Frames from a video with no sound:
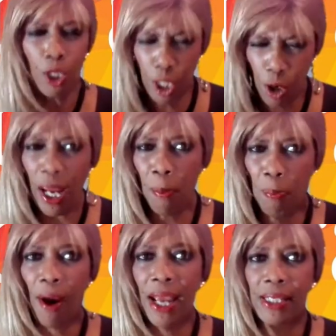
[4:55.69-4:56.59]
You
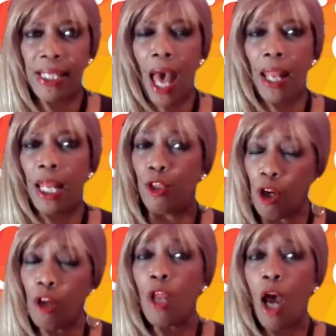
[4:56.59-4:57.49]
embrace that, and
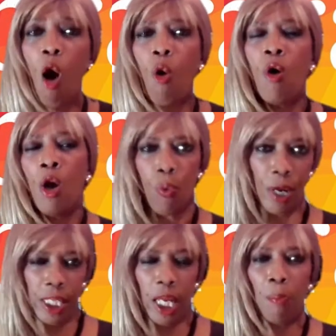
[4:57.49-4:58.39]
you know
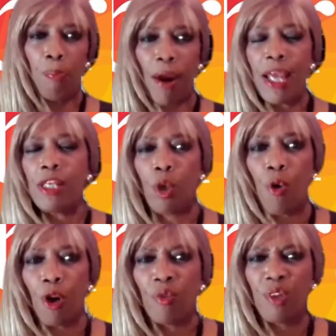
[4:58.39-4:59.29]
when to embrace
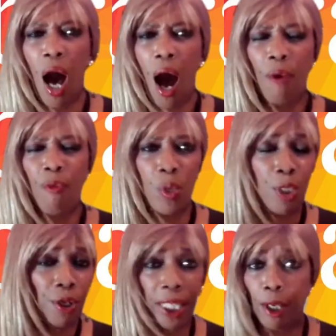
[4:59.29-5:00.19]
the word of God
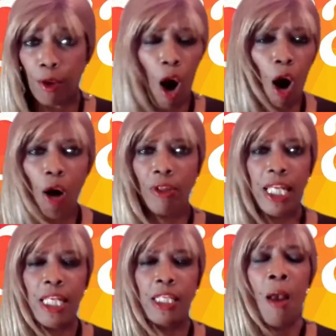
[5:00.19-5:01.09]
when you're hearing all
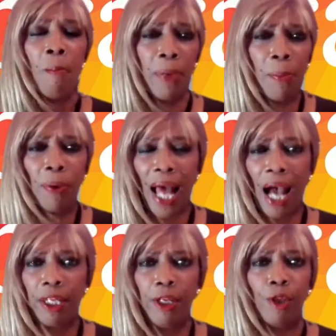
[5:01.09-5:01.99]
these people
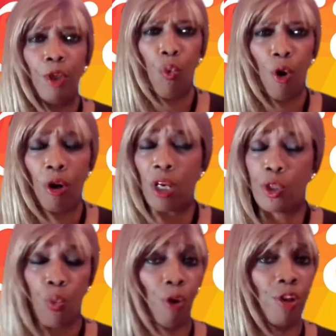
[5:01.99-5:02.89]
out in the world,
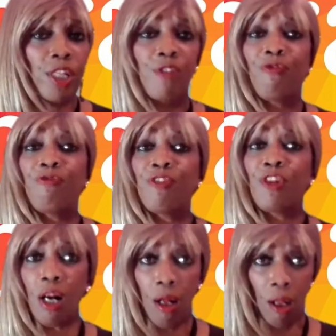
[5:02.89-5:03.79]
because the world is
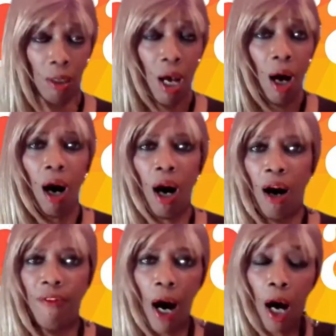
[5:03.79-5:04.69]
full
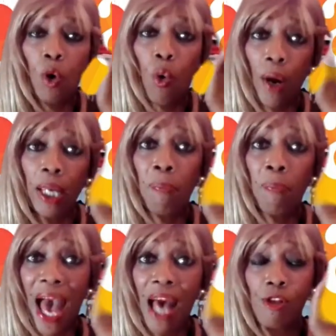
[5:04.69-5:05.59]
of quick
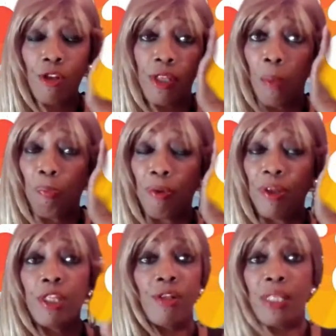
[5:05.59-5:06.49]
pastors and
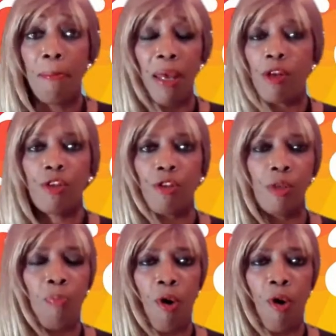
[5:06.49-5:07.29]
preachers and ministers.